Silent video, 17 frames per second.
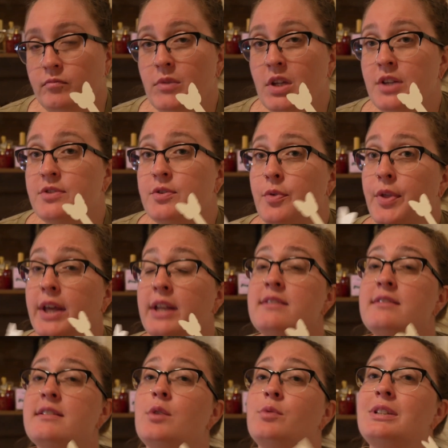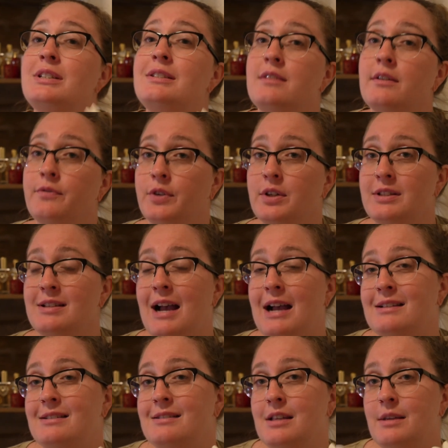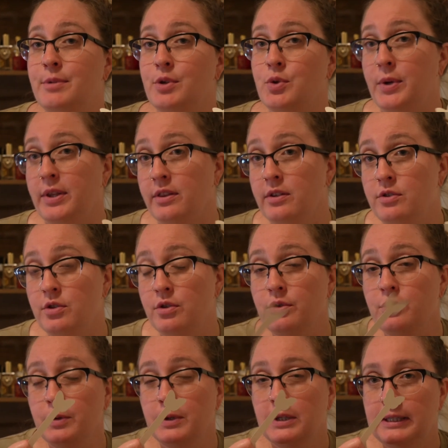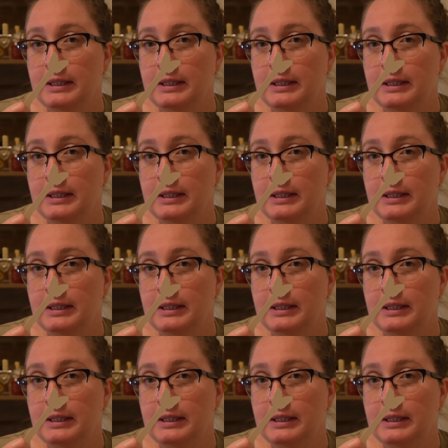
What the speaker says: So that is the only difference I see between the two.